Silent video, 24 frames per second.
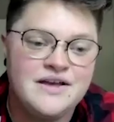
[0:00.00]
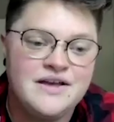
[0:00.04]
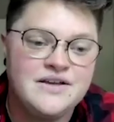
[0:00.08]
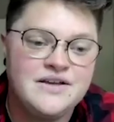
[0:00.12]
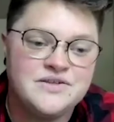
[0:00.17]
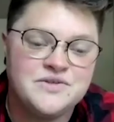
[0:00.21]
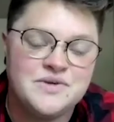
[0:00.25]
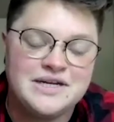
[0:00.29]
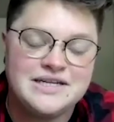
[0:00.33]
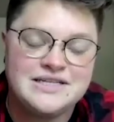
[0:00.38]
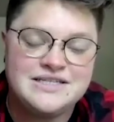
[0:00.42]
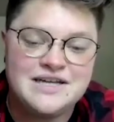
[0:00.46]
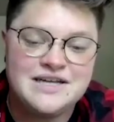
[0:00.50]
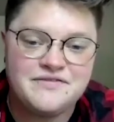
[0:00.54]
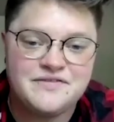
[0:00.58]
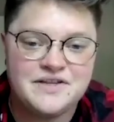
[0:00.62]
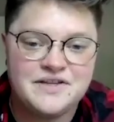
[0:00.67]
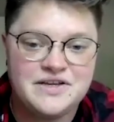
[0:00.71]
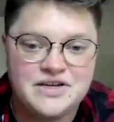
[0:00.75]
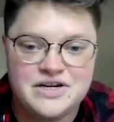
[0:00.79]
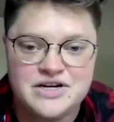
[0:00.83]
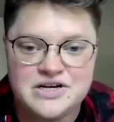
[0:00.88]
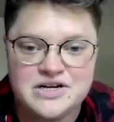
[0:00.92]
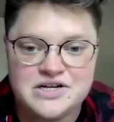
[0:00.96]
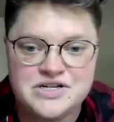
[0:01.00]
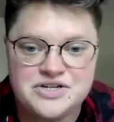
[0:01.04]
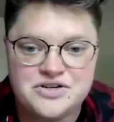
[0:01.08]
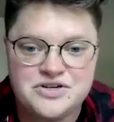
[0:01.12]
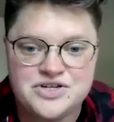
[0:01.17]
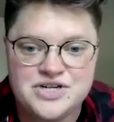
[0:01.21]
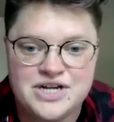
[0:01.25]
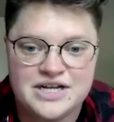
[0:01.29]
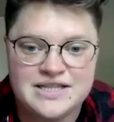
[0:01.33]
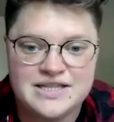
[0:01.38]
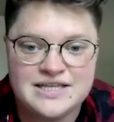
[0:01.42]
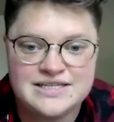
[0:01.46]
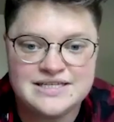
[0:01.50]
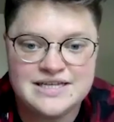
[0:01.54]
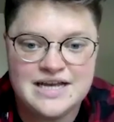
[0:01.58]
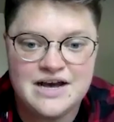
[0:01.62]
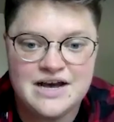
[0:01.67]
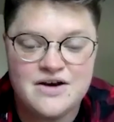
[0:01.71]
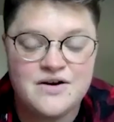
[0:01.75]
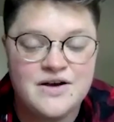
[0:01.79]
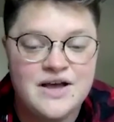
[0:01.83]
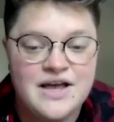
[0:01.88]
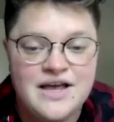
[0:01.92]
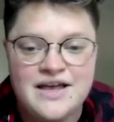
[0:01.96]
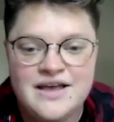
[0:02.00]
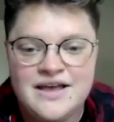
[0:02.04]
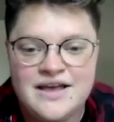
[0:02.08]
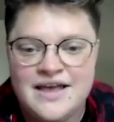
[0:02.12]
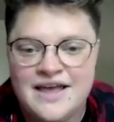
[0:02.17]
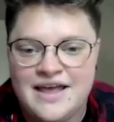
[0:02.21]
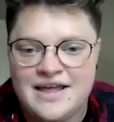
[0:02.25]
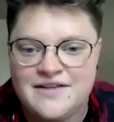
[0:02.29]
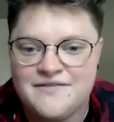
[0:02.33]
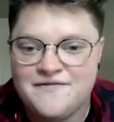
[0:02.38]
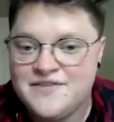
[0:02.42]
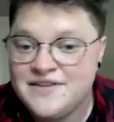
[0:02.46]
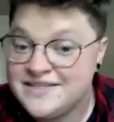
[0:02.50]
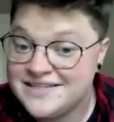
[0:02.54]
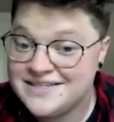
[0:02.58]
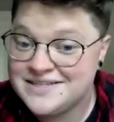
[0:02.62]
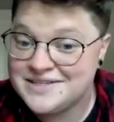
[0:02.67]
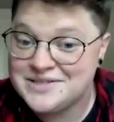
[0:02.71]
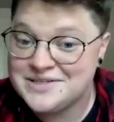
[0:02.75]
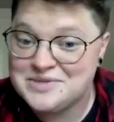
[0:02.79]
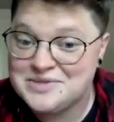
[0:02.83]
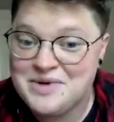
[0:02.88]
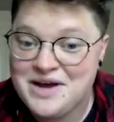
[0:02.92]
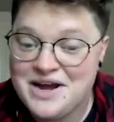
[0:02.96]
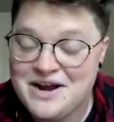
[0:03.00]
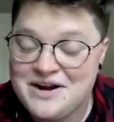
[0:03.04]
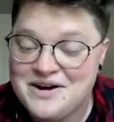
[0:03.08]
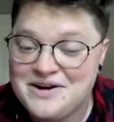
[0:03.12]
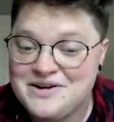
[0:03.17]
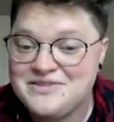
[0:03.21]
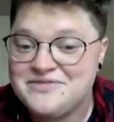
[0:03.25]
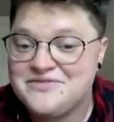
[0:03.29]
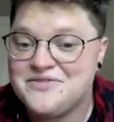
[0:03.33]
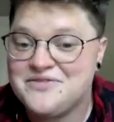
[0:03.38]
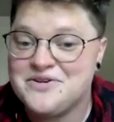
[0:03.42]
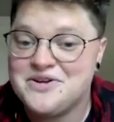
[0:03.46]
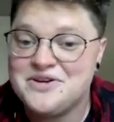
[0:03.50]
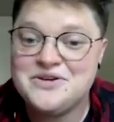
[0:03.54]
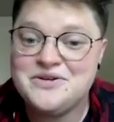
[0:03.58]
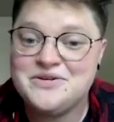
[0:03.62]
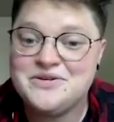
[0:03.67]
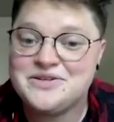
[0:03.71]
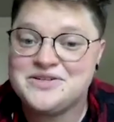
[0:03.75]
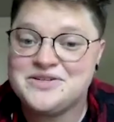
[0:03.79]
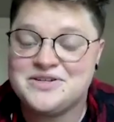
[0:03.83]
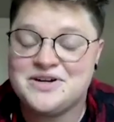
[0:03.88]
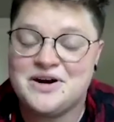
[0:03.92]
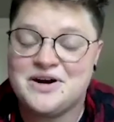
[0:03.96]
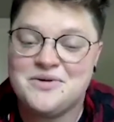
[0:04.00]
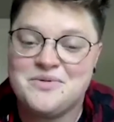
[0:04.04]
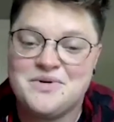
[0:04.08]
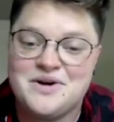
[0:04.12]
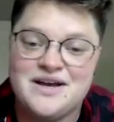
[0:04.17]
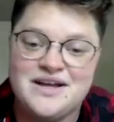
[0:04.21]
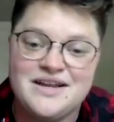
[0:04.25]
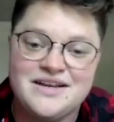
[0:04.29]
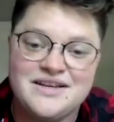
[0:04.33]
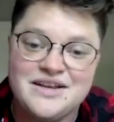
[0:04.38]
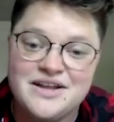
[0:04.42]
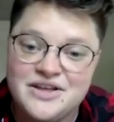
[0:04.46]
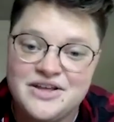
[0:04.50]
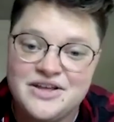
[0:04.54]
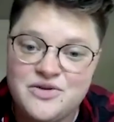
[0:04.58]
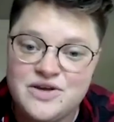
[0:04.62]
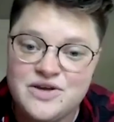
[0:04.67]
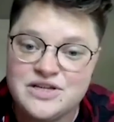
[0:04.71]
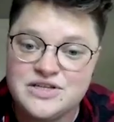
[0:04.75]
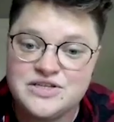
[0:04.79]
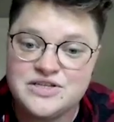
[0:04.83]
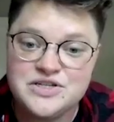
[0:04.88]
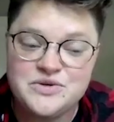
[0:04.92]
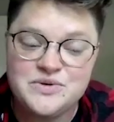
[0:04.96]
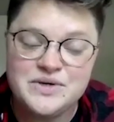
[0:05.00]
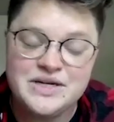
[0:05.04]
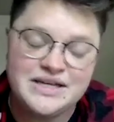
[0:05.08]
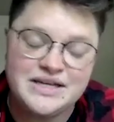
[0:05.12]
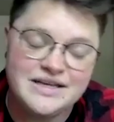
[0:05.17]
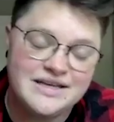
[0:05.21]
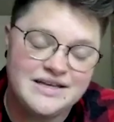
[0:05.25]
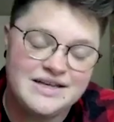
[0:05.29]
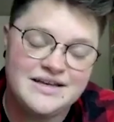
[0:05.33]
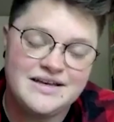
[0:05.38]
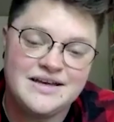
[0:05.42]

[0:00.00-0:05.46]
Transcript: So I definitely encourage you to check these out. And if this is inspiring for you to start one, you can do it.